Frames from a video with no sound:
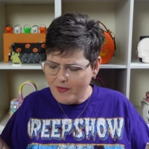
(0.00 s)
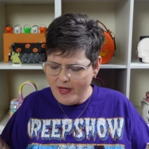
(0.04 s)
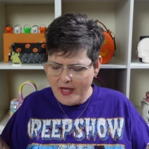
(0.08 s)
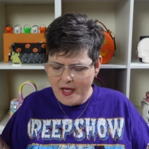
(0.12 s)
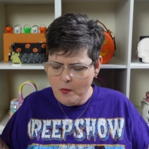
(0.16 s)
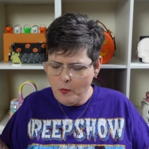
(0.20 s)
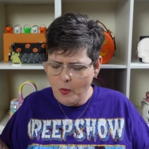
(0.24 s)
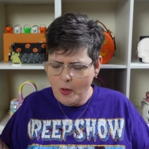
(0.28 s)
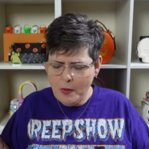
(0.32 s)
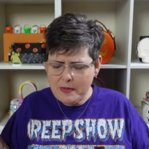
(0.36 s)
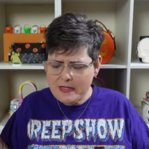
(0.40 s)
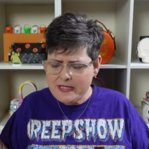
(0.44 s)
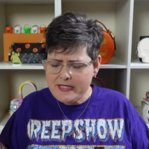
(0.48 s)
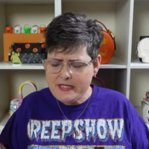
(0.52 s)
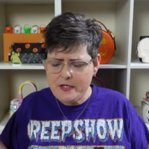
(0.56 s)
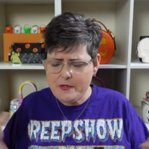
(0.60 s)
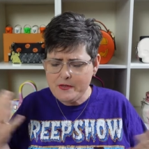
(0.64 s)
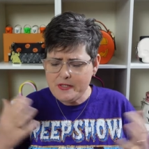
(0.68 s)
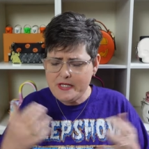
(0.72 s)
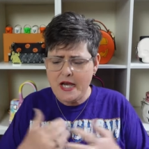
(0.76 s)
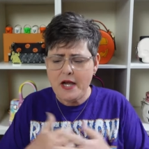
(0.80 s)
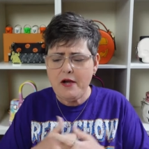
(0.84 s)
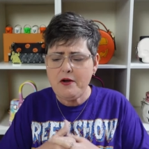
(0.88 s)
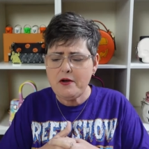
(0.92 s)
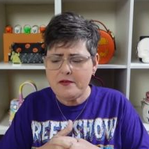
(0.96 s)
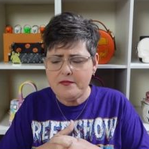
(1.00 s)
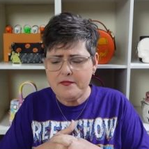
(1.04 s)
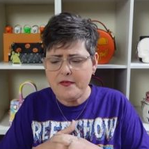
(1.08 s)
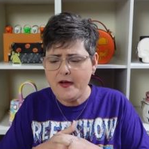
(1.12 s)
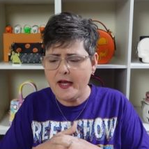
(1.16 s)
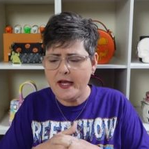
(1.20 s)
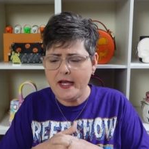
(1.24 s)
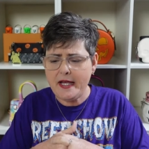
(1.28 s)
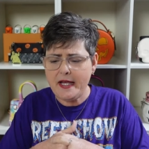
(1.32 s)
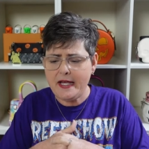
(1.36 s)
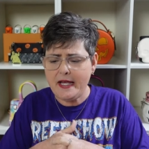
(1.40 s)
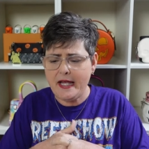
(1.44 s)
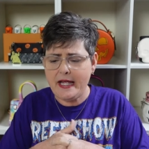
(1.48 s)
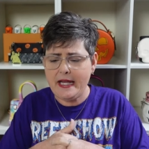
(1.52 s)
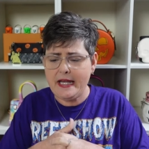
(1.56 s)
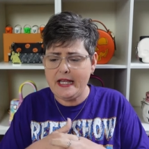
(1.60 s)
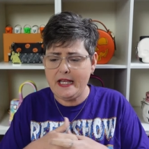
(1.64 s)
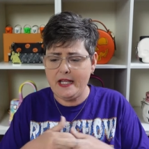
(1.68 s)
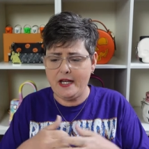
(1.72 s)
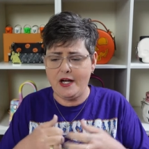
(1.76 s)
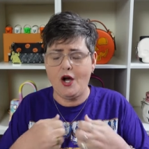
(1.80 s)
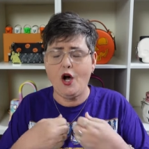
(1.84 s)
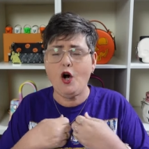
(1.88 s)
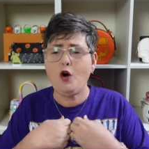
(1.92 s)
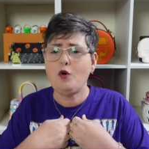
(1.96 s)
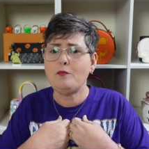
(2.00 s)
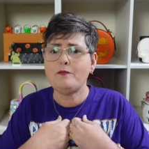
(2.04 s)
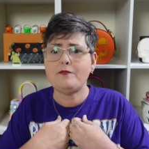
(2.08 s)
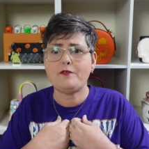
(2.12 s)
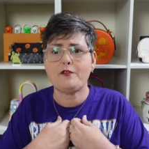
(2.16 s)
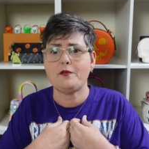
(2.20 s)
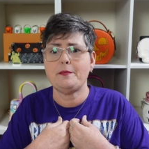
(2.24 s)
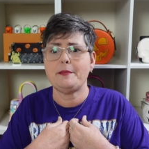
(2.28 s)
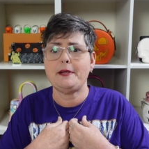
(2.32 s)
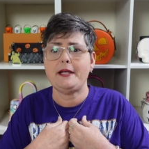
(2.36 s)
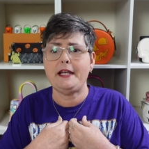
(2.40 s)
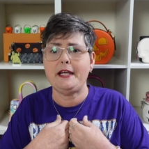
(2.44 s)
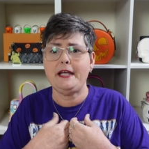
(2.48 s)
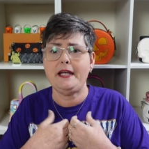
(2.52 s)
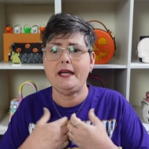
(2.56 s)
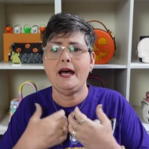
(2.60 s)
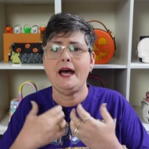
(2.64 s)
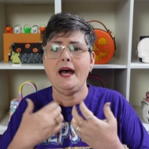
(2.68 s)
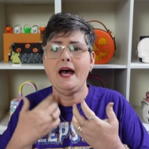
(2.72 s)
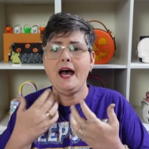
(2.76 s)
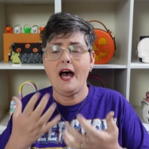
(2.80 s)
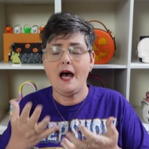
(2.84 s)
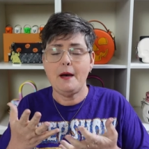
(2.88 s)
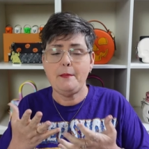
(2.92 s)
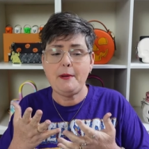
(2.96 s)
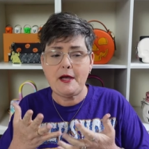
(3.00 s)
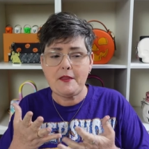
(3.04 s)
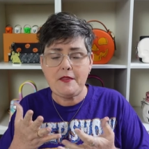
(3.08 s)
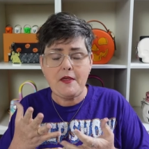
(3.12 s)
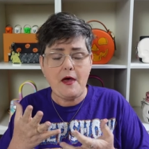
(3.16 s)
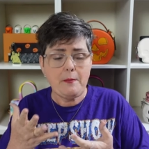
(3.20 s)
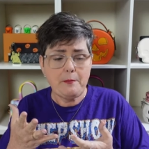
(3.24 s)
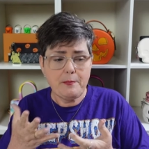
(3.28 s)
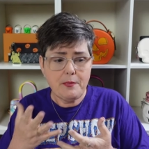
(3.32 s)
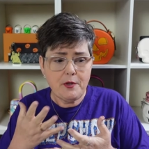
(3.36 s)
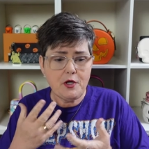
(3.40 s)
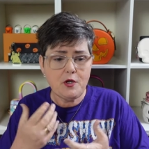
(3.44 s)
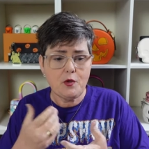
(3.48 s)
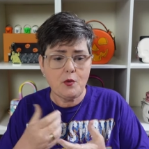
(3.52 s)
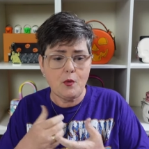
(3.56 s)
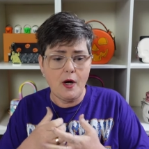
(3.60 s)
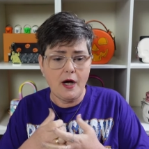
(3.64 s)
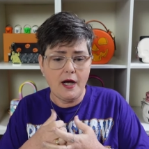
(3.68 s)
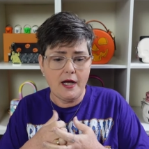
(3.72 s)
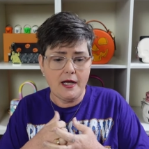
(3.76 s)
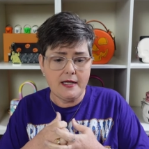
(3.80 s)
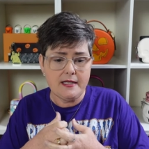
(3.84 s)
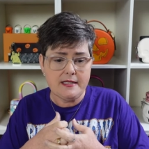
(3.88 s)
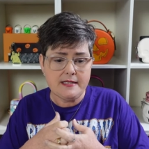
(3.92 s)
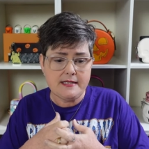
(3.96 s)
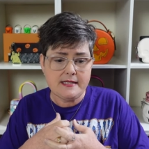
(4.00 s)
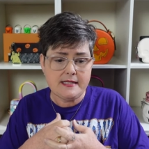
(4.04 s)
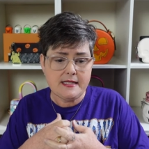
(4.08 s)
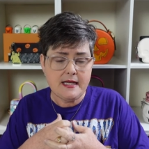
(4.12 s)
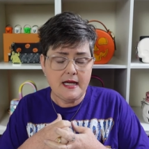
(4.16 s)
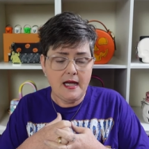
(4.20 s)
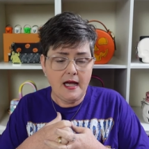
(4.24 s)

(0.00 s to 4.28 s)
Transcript: And what was so terrifying and hit home for me about that book was